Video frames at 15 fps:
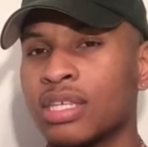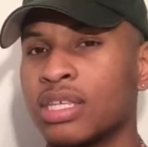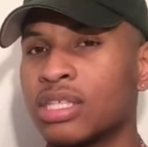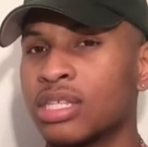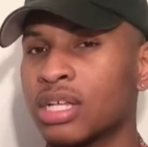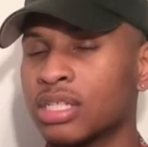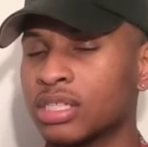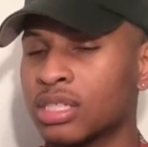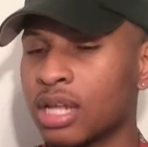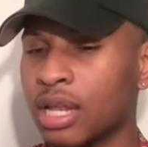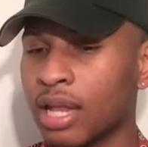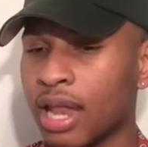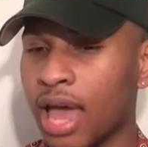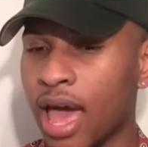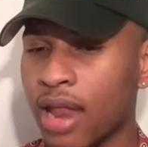he touched a
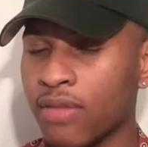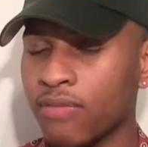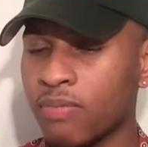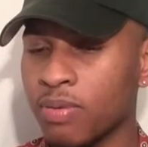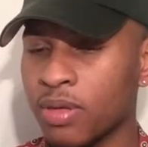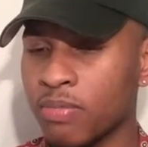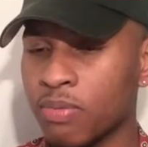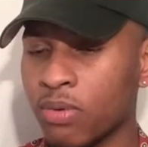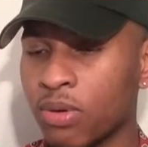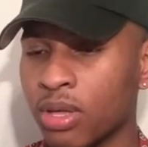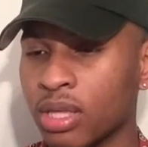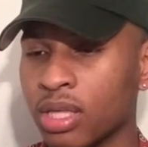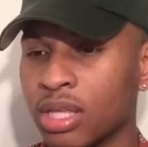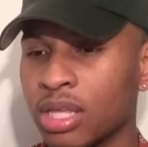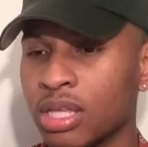lot of people
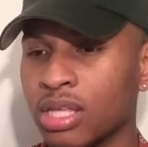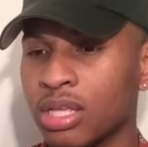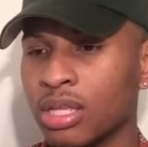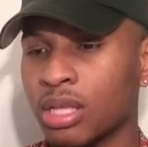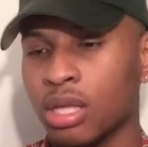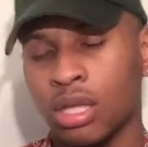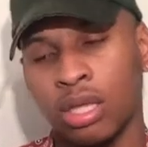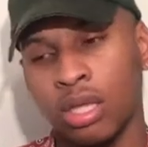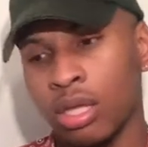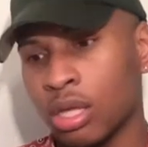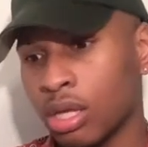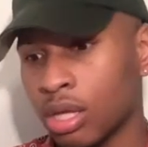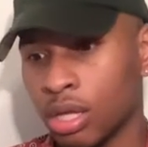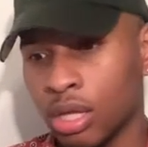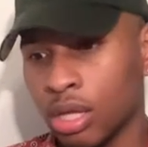and he,
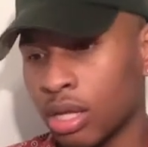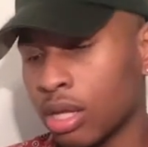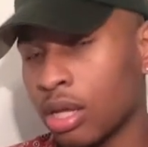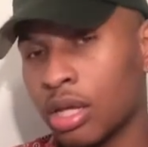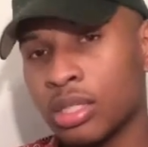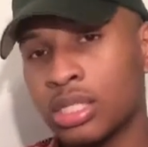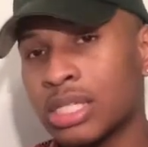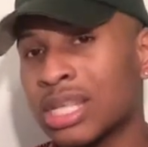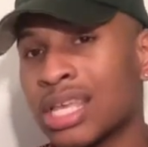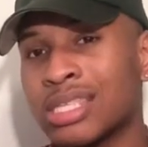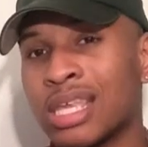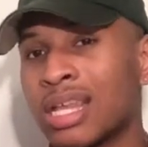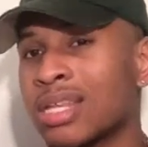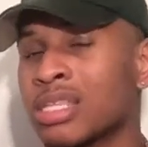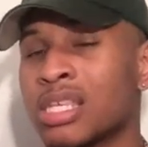just like I
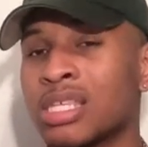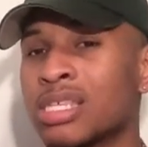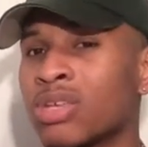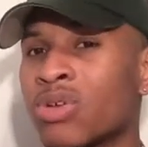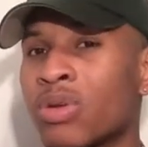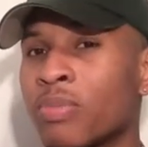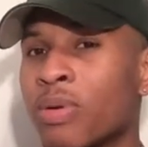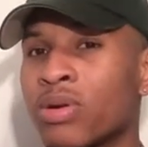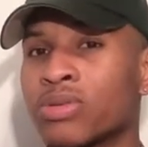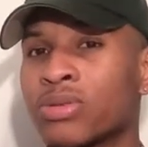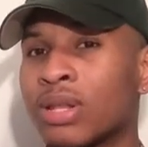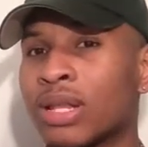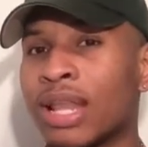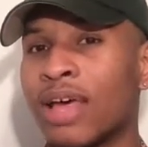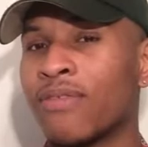said, it's on a
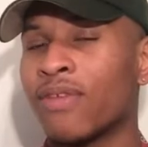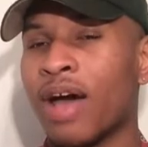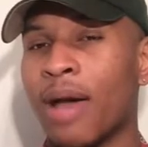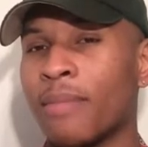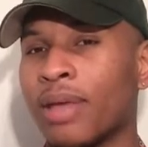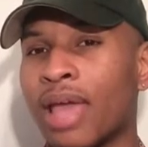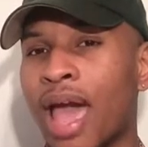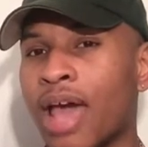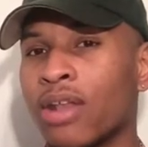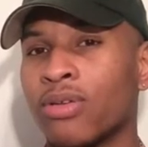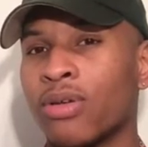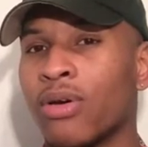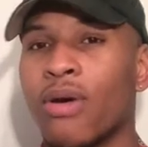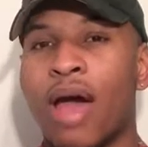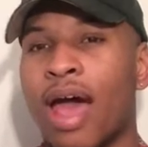personal level. I mean, I
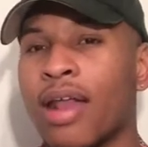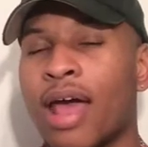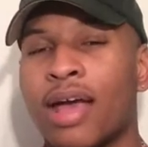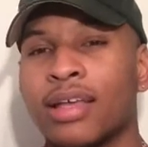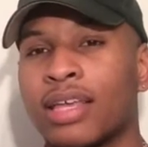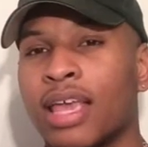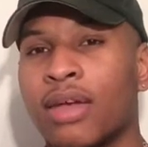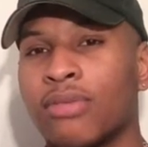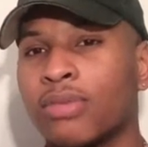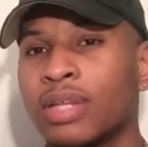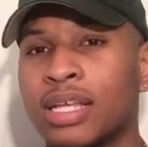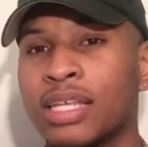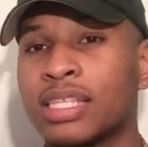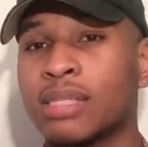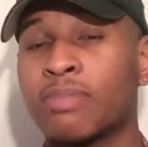don't know. I can't
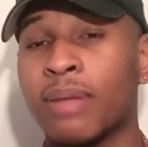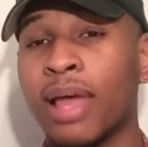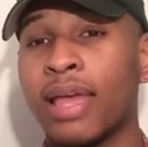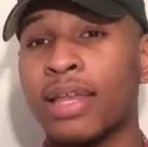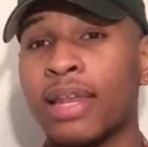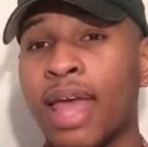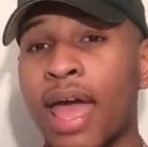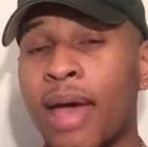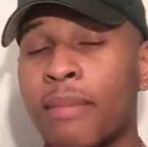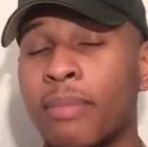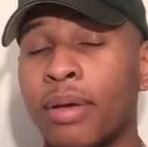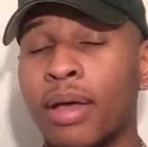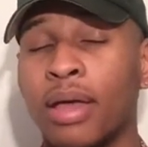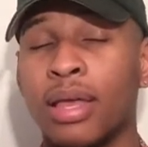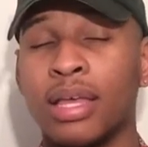really explain that.
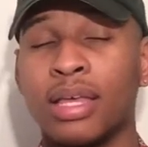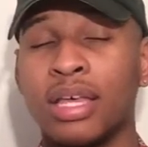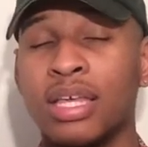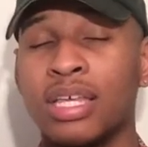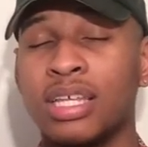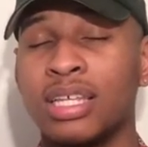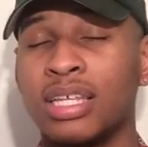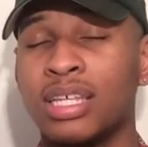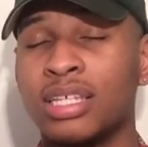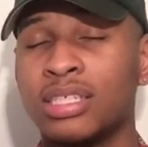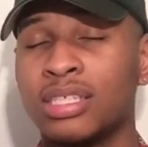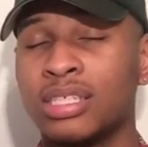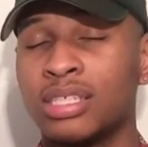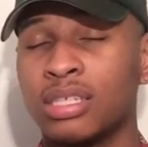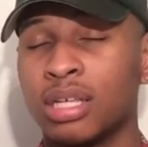But
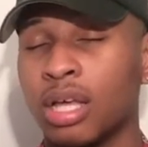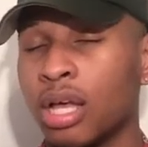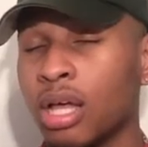he's